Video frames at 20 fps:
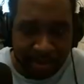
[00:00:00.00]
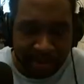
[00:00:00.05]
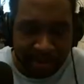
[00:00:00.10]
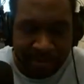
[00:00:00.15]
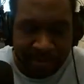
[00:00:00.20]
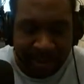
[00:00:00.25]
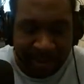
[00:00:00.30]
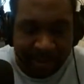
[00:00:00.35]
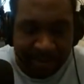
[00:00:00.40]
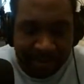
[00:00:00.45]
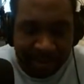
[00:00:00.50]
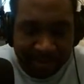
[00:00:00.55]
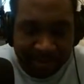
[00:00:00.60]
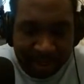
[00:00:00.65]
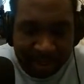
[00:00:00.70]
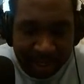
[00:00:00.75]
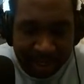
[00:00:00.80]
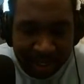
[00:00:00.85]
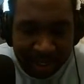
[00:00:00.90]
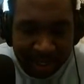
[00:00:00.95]
my
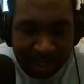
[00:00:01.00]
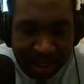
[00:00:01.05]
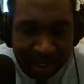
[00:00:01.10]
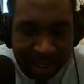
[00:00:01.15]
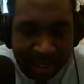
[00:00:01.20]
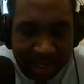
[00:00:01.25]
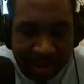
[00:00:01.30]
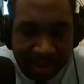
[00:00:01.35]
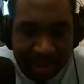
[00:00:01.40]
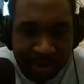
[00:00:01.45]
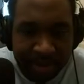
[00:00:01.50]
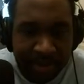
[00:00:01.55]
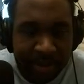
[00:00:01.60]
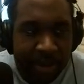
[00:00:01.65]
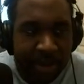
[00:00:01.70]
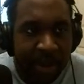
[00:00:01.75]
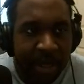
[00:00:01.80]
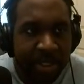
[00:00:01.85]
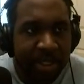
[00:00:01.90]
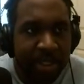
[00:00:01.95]
website again,
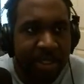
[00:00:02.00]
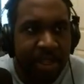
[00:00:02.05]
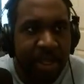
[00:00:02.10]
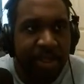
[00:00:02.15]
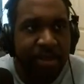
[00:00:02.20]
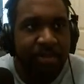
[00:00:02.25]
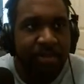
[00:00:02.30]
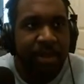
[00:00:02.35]
or actually not my